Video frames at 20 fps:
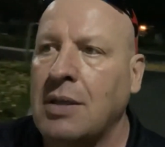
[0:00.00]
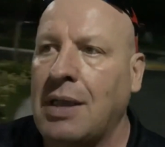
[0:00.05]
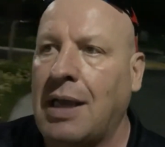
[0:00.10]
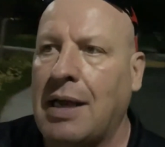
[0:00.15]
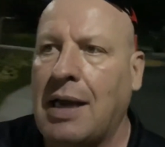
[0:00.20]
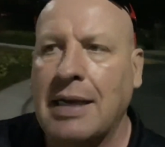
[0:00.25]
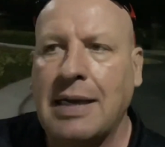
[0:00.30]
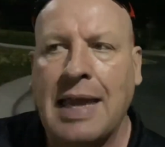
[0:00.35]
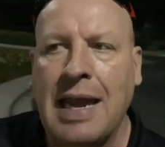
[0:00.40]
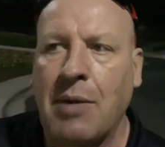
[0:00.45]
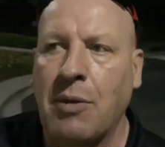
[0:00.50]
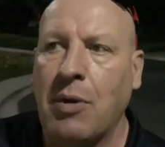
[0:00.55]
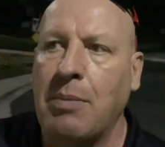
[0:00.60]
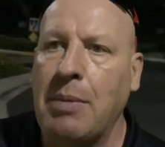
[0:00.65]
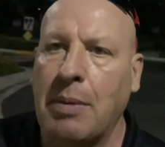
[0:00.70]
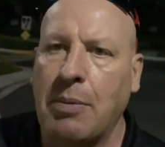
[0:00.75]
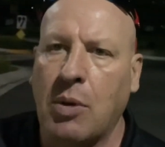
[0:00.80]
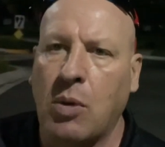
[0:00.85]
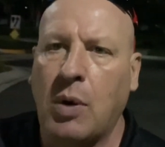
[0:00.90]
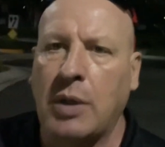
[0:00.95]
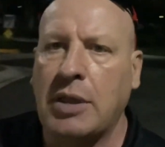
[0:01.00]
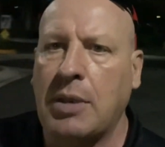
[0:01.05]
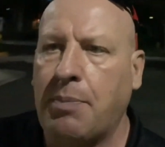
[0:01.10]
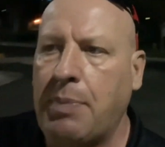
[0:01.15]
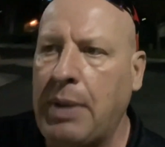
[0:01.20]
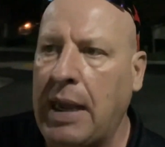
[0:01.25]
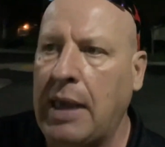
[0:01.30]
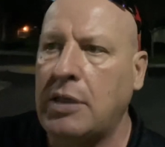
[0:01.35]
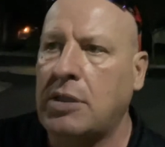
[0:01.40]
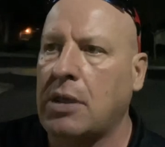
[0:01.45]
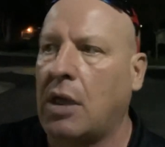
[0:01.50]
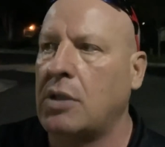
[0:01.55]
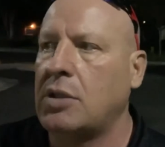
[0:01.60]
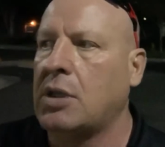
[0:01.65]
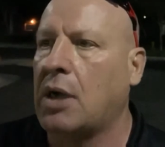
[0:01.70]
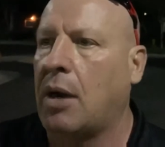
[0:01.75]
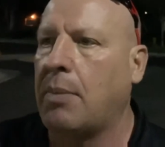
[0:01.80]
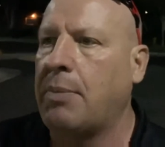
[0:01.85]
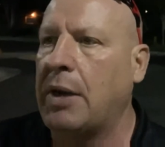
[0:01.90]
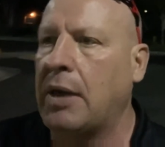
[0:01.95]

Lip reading: I can't remember what the page loads are,